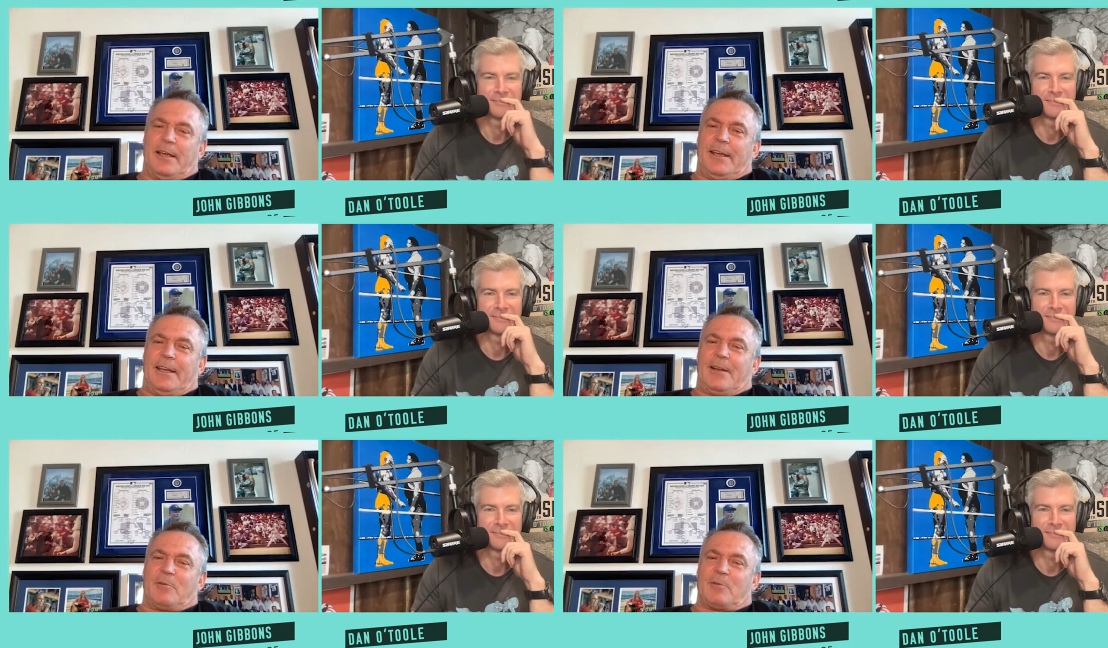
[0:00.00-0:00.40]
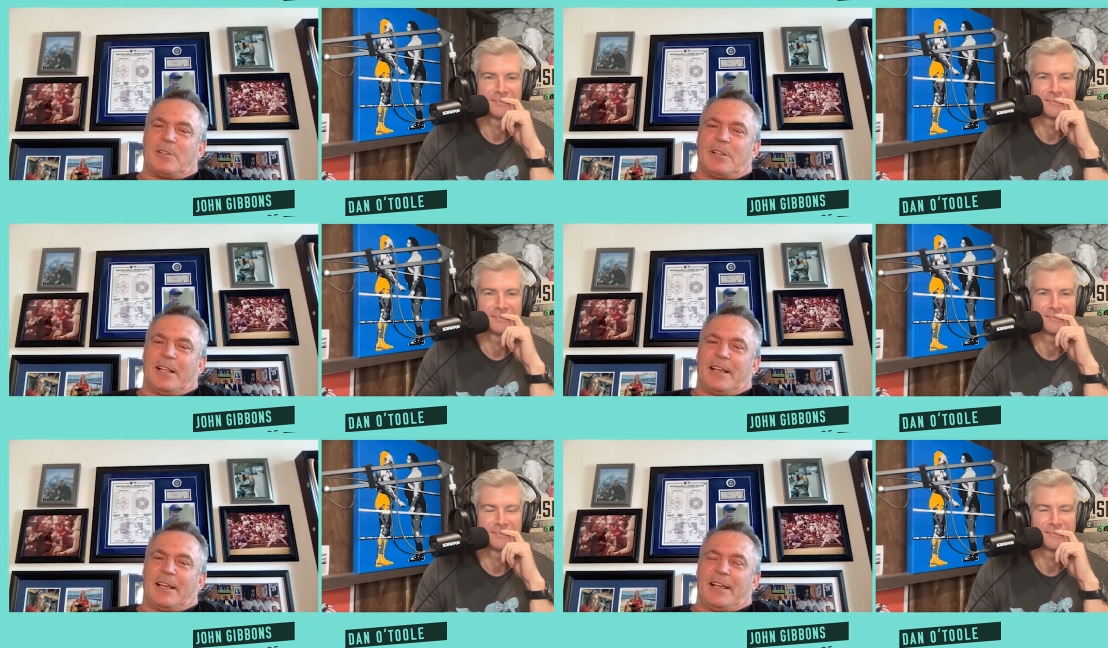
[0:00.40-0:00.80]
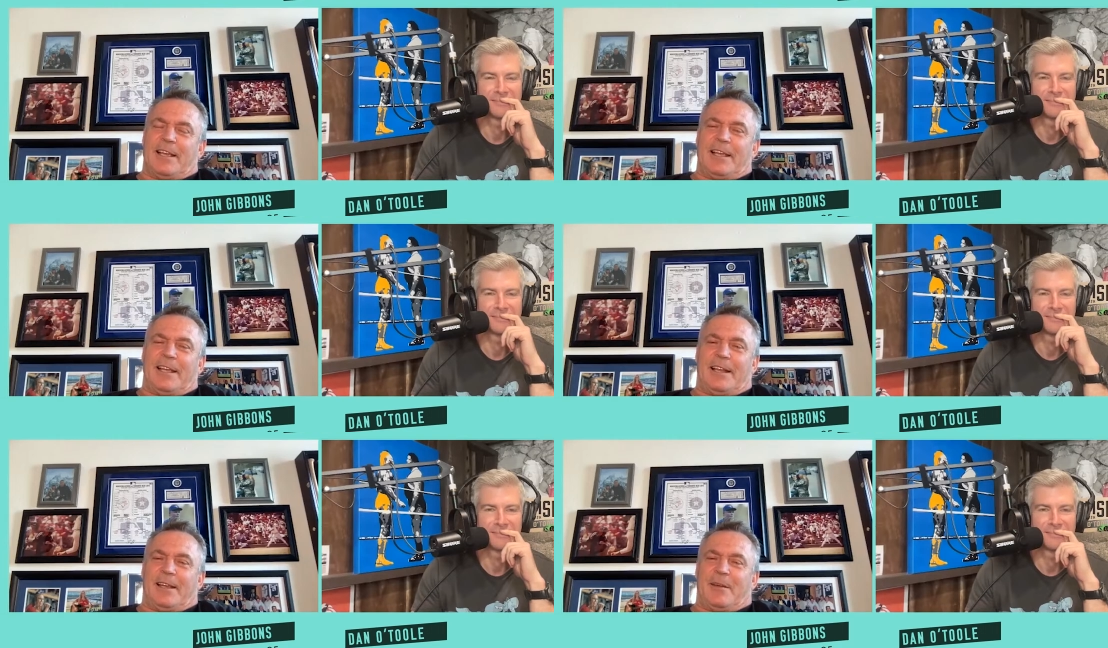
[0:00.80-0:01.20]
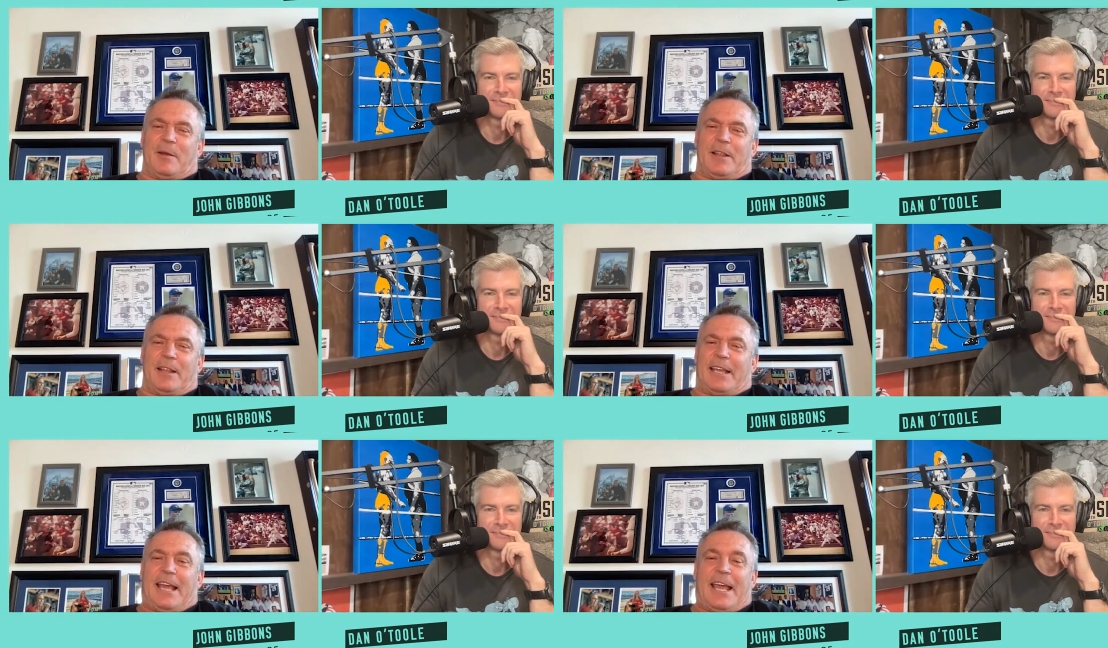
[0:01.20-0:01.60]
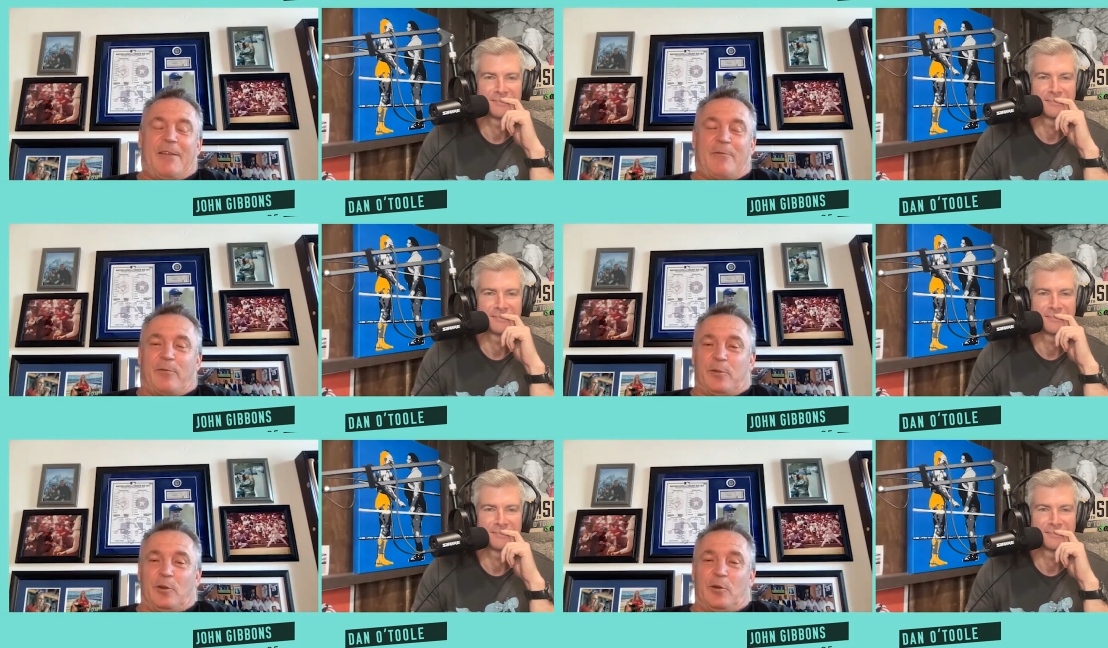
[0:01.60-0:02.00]
Speaker 1: and it was like, the
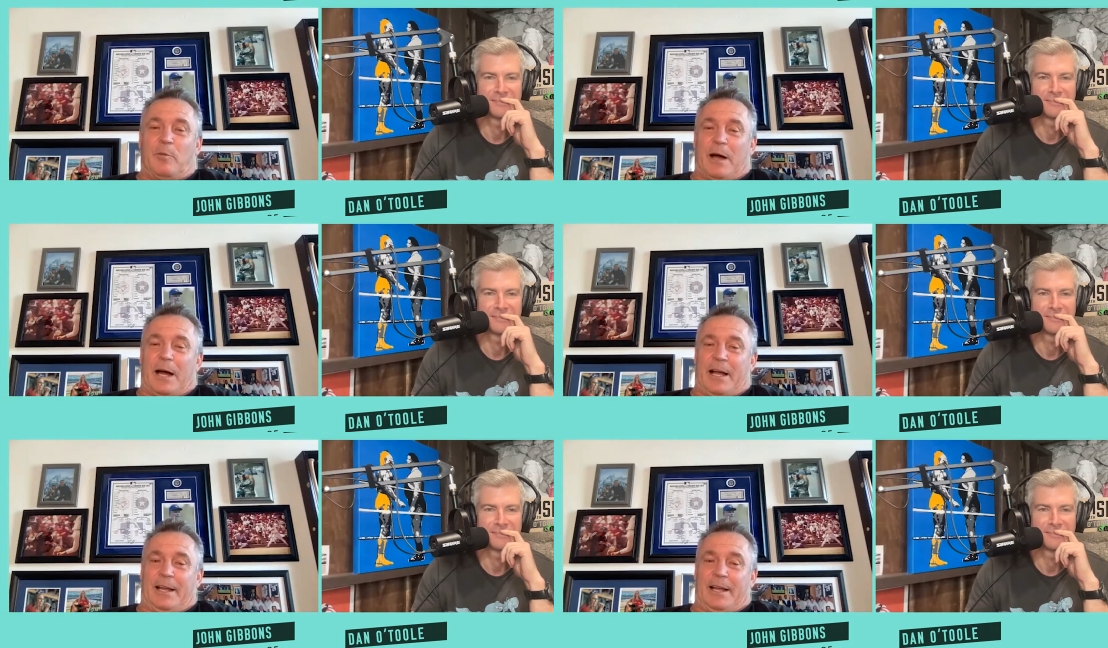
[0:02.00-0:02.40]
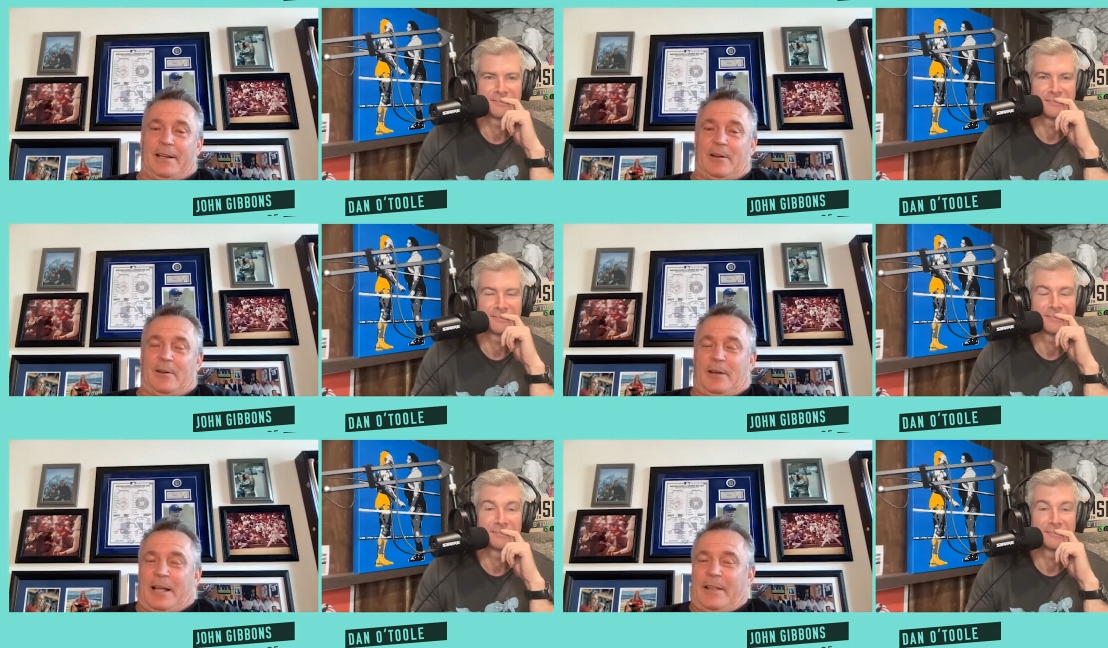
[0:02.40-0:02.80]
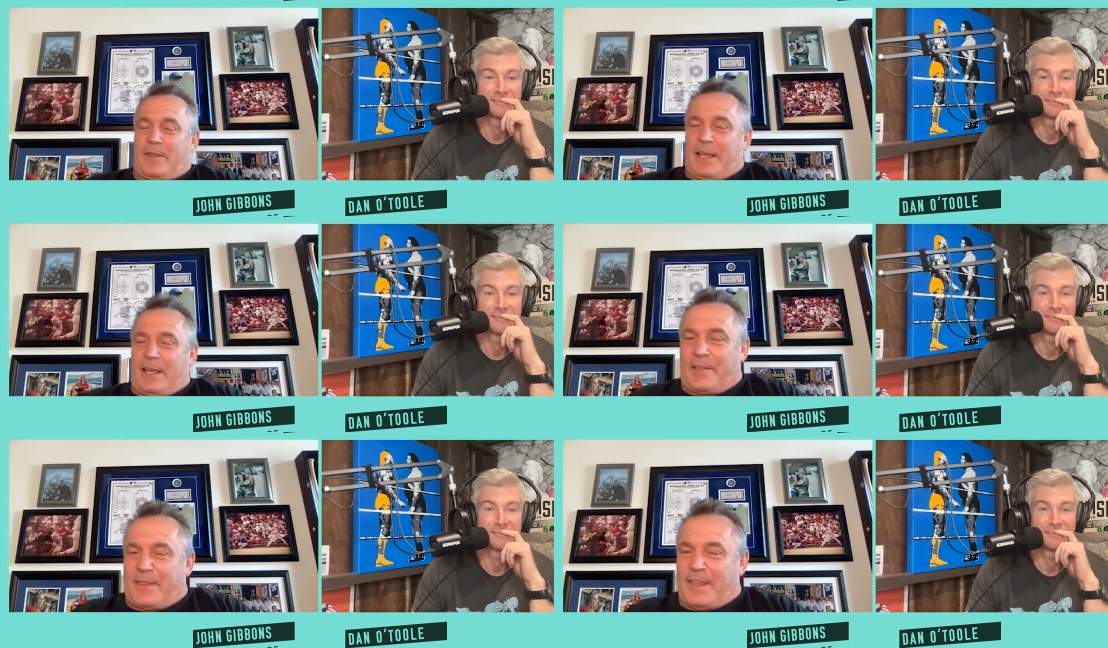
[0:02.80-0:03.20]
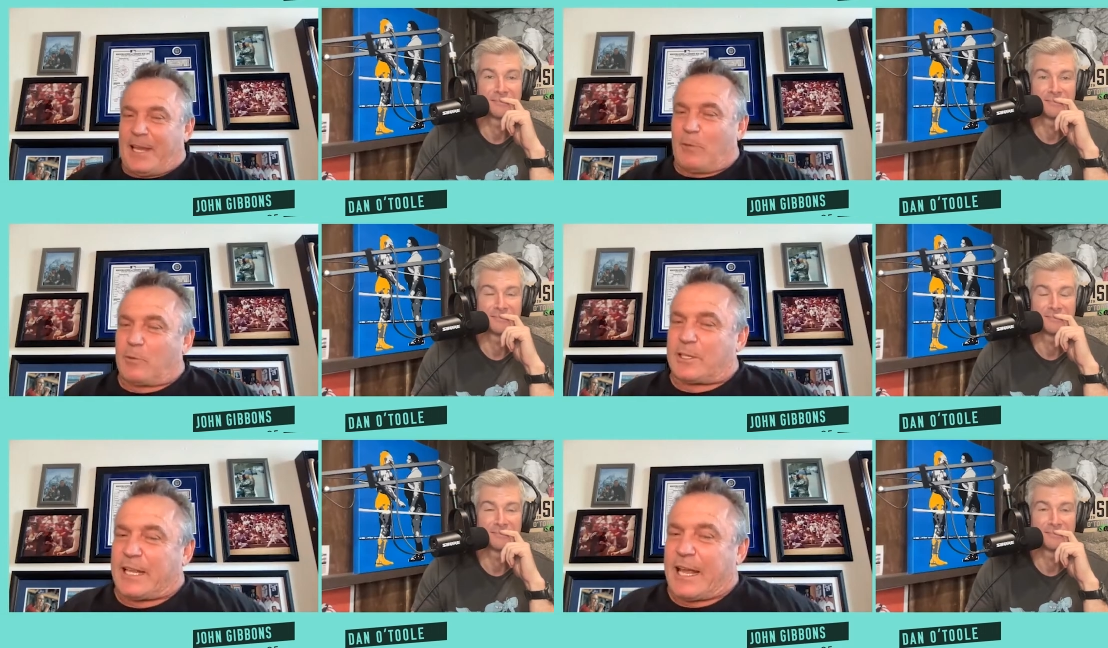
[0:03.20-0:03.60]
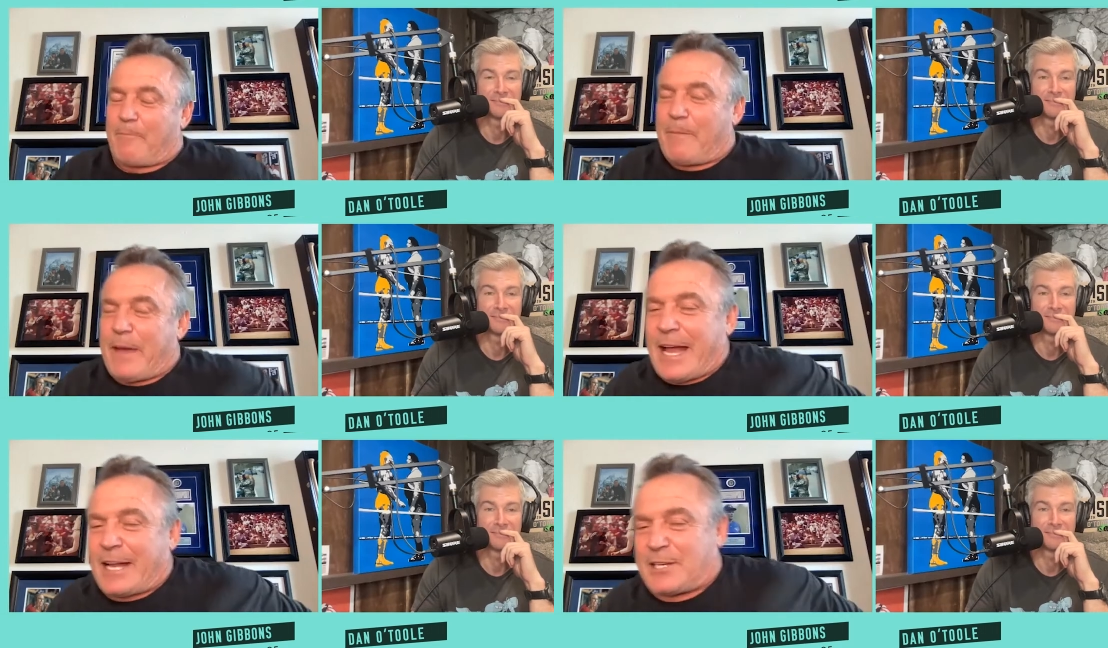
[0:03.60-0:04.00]
game flew by. You know, I think it was
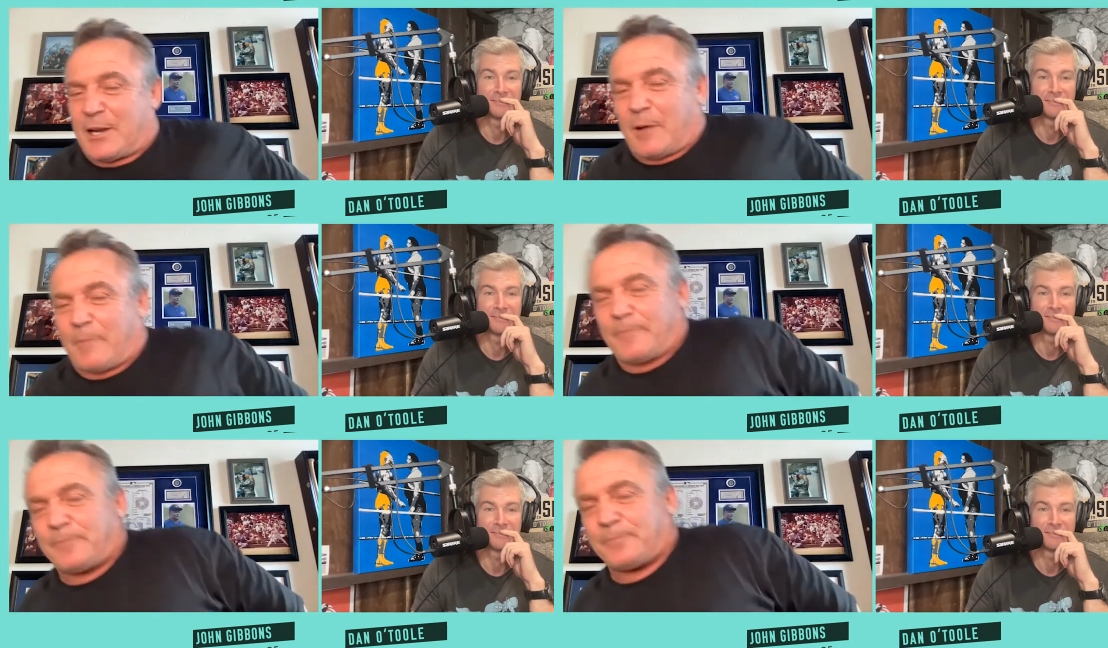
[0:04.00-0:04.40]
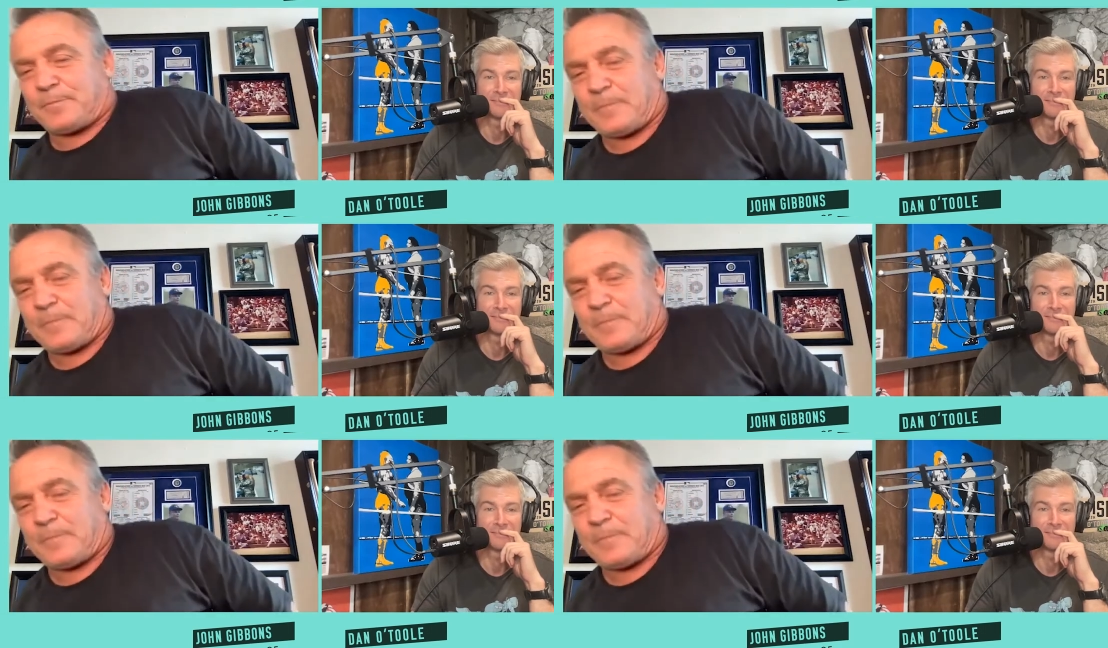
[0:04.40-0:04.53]
that matchup.